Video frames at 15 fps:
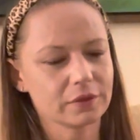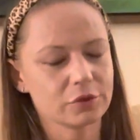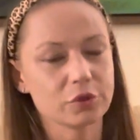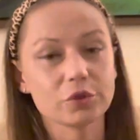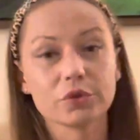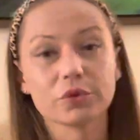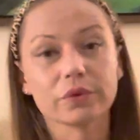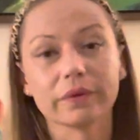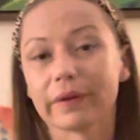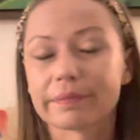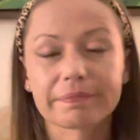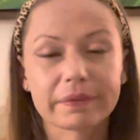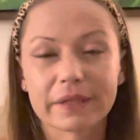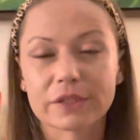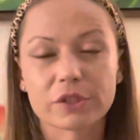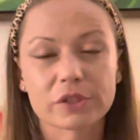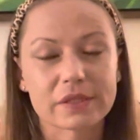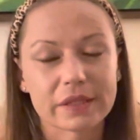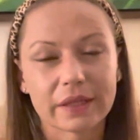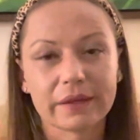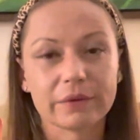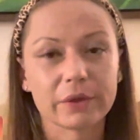to do, let's just
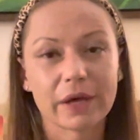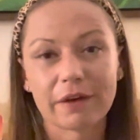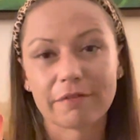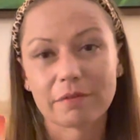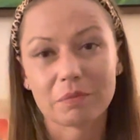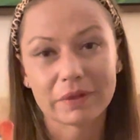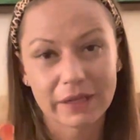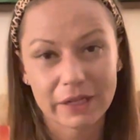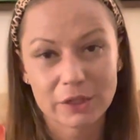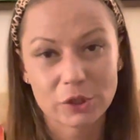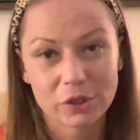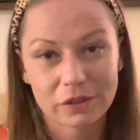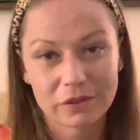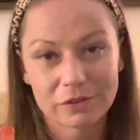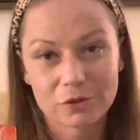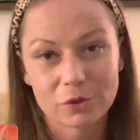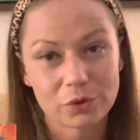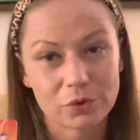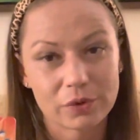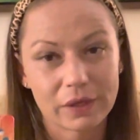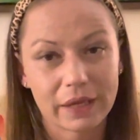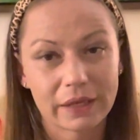say you have obligation to
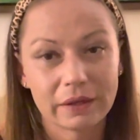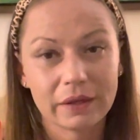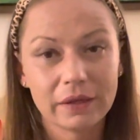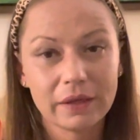do that.